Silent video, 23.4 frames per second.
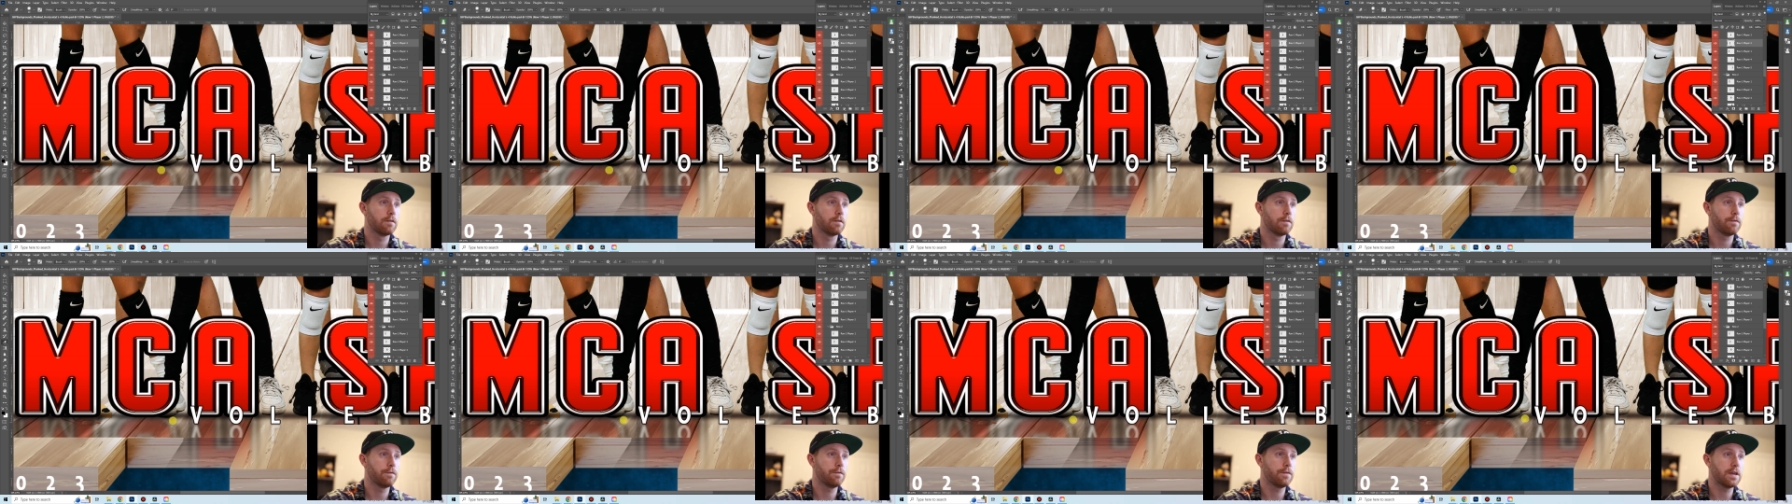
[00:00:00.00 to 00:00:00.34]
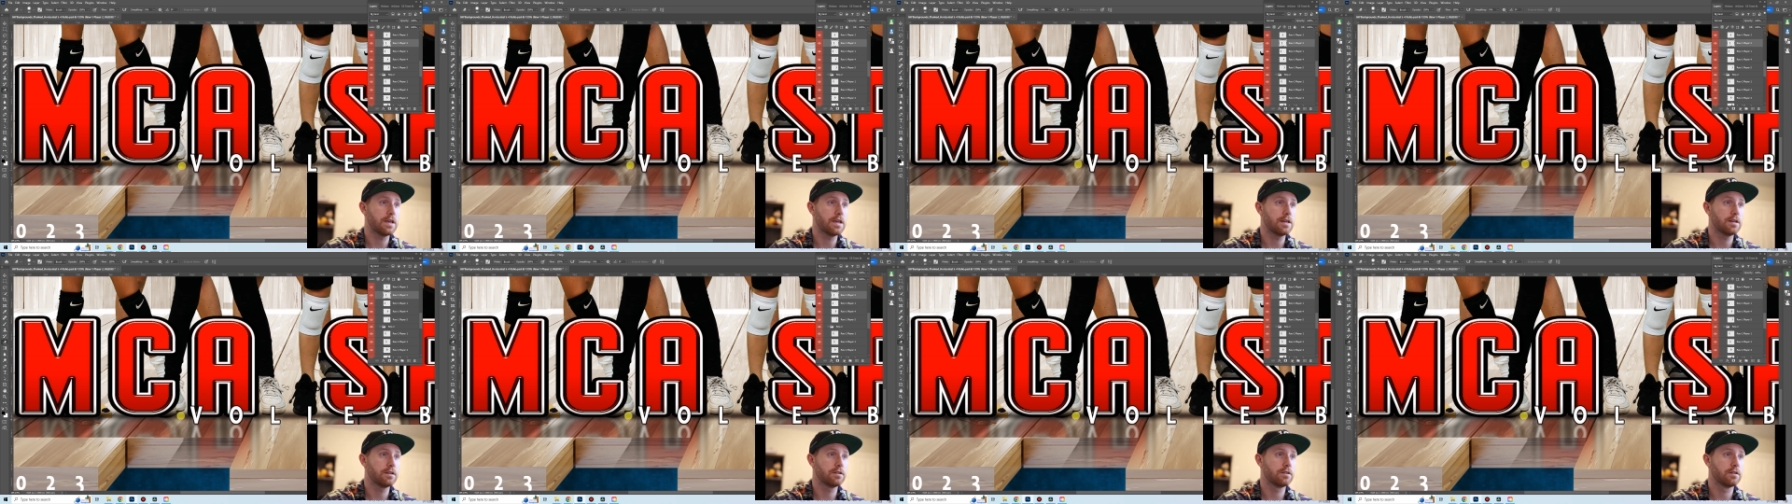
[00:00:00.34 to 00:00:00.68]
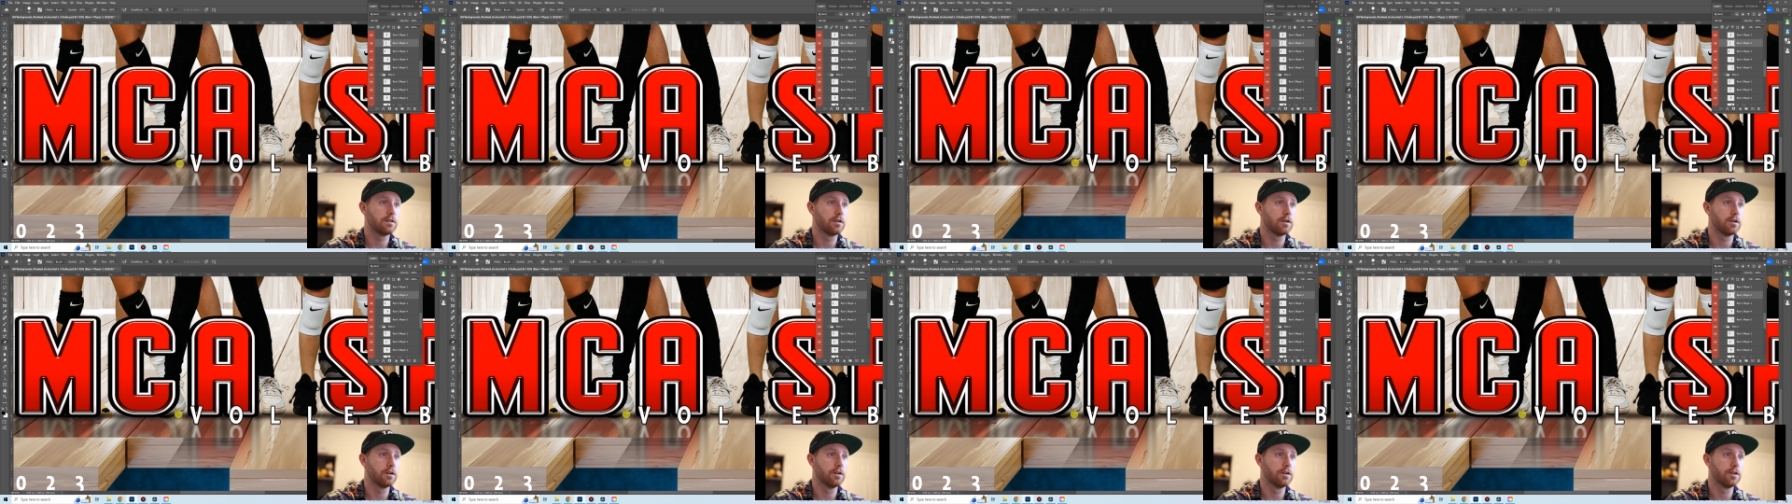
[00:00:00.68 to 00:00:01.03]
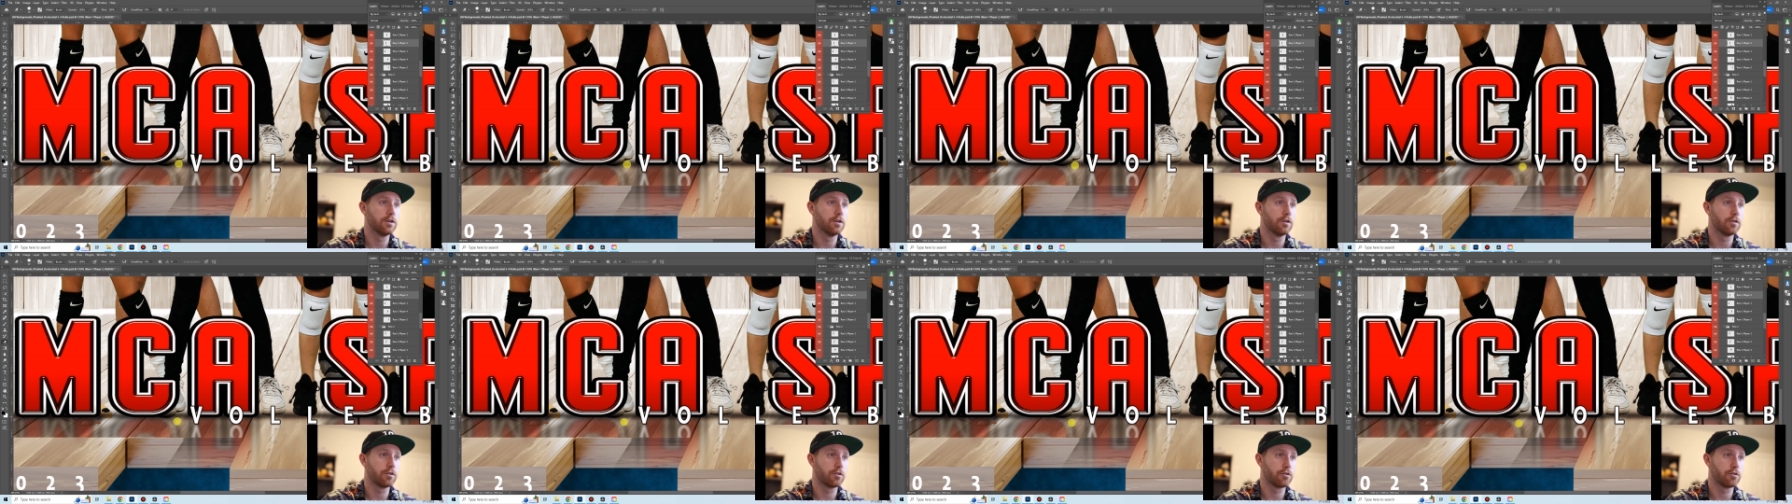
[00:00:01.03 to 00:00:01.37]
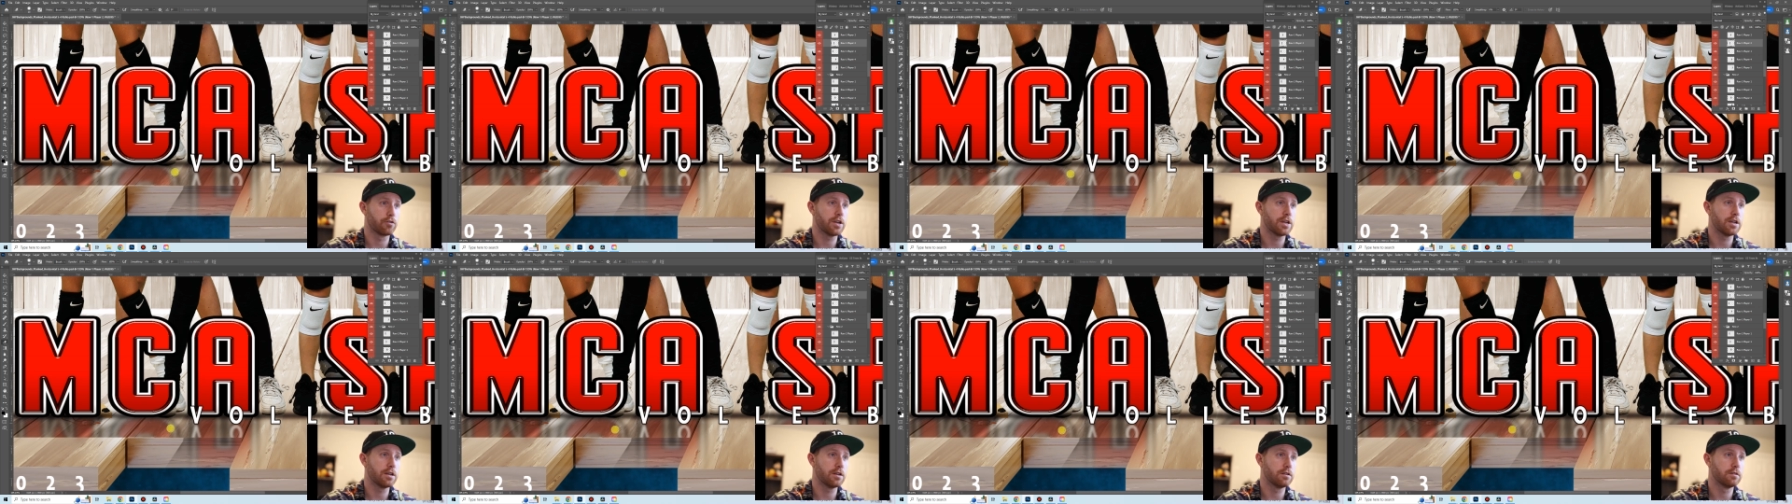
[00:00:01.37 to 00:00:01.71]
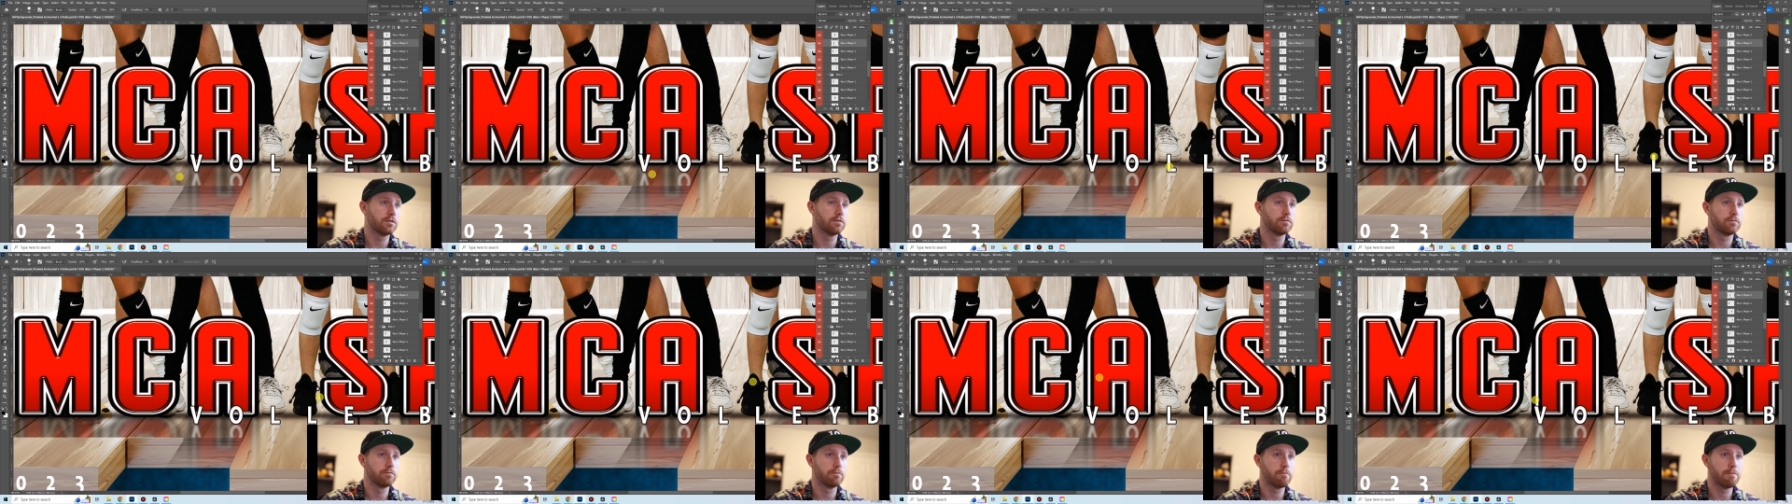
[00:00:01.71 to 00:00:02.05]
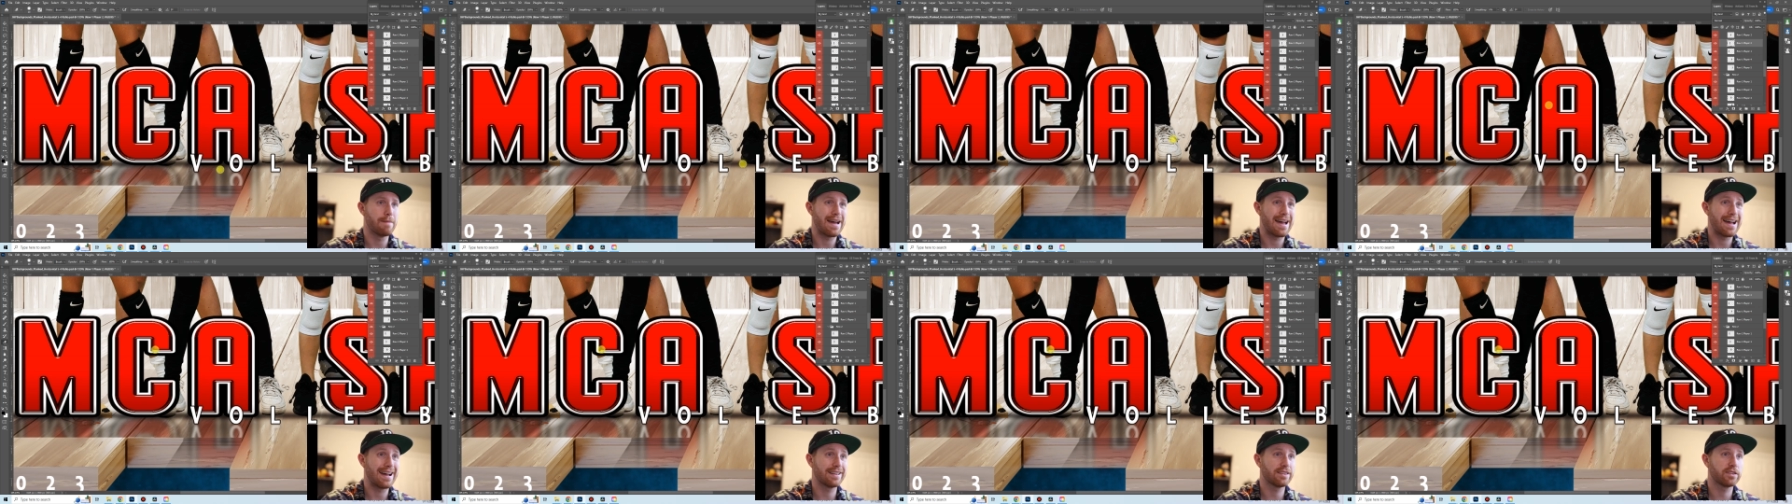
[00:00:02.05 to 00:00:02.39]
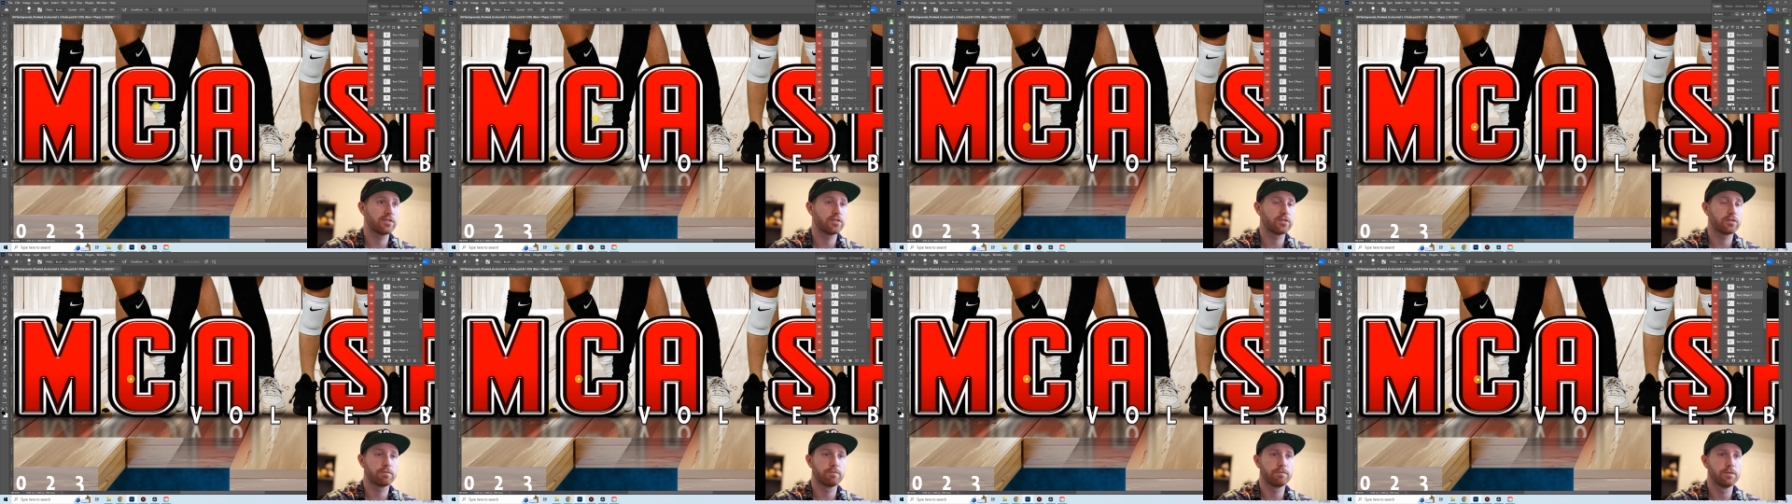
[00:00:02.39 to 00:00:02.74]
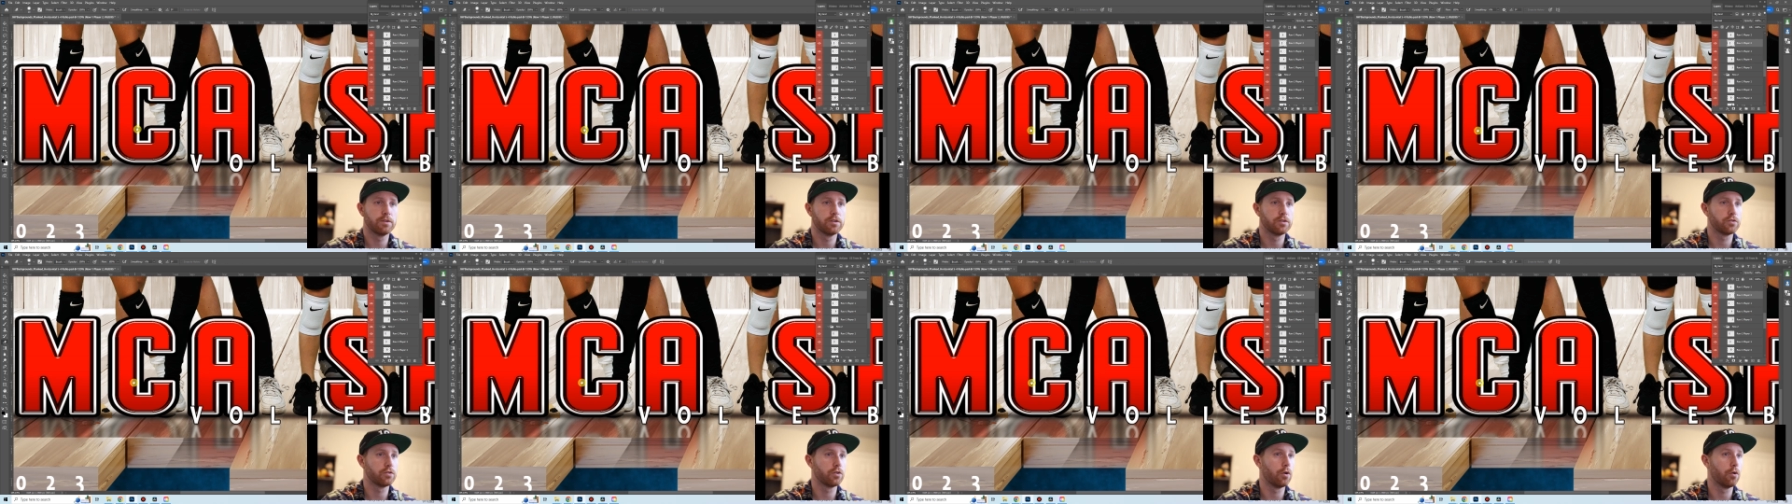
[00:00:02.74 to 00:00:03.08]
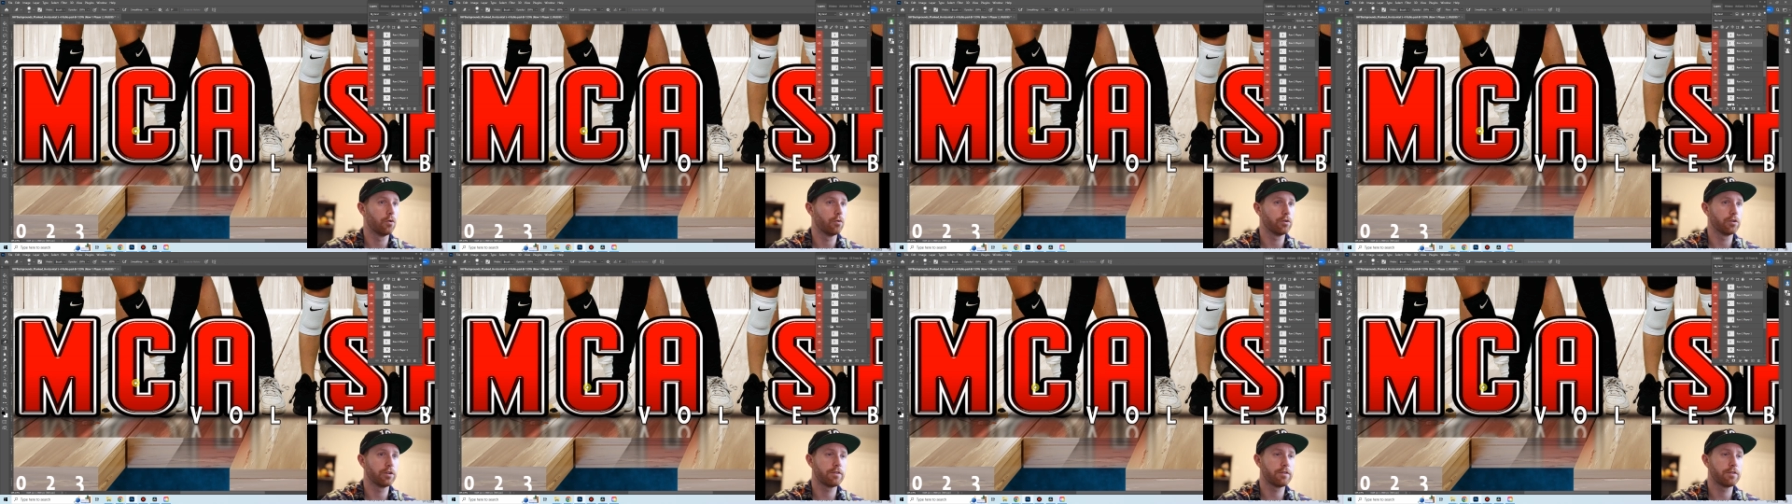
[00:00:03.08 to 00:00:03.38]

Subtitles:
feet, or green mats. It's totally